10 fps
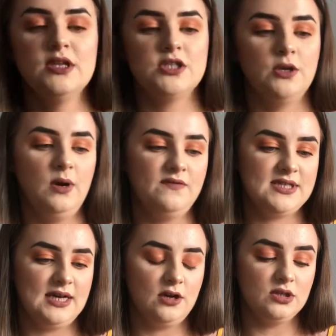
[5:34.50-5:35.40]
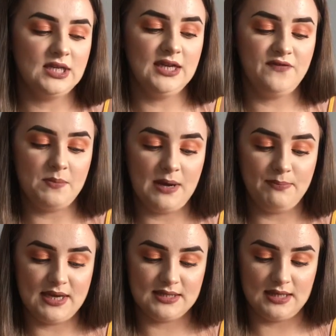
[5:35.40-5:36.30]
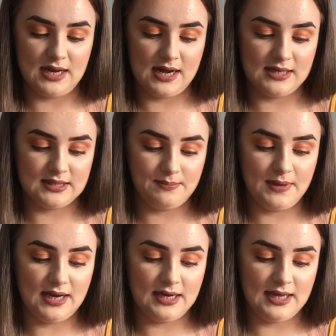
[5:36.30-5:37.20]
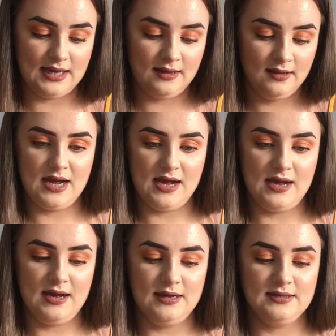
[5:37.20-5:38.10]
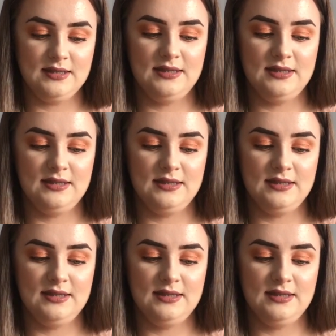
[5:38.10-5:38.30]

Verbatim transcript: So obviously I got the Live in My Best Light palette and